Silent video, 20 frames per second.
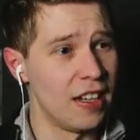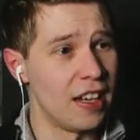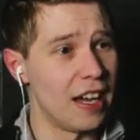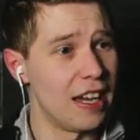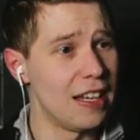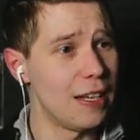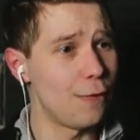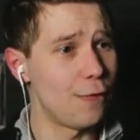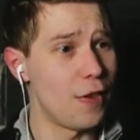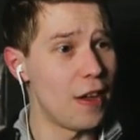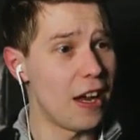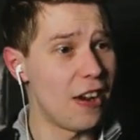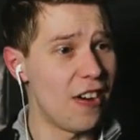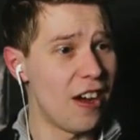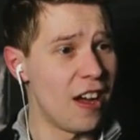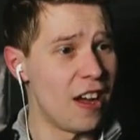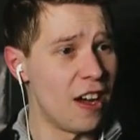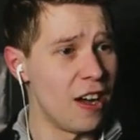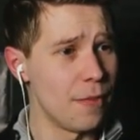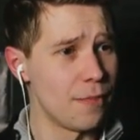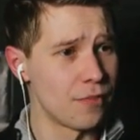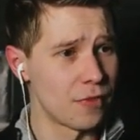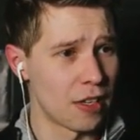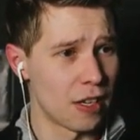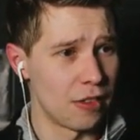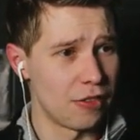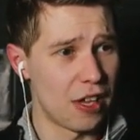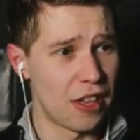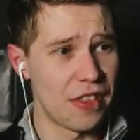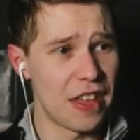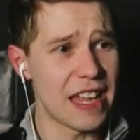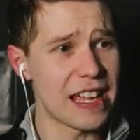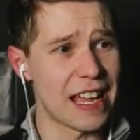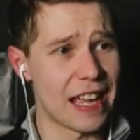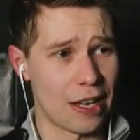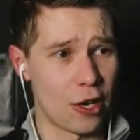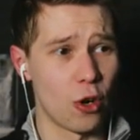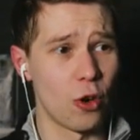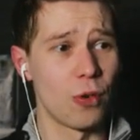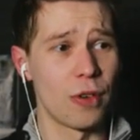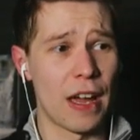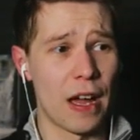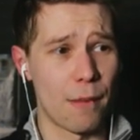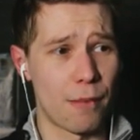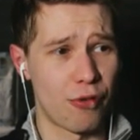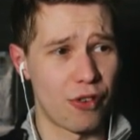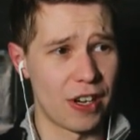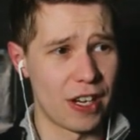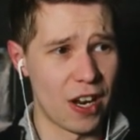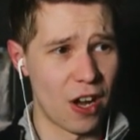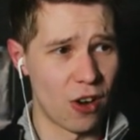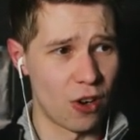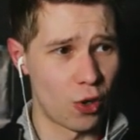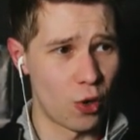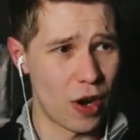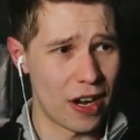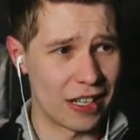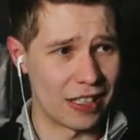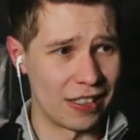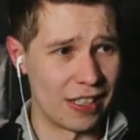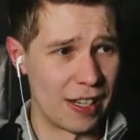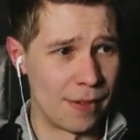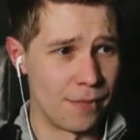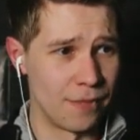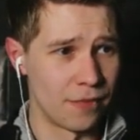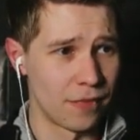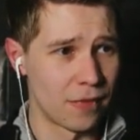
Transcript: And if there are, then they get called out pretty darn quickly.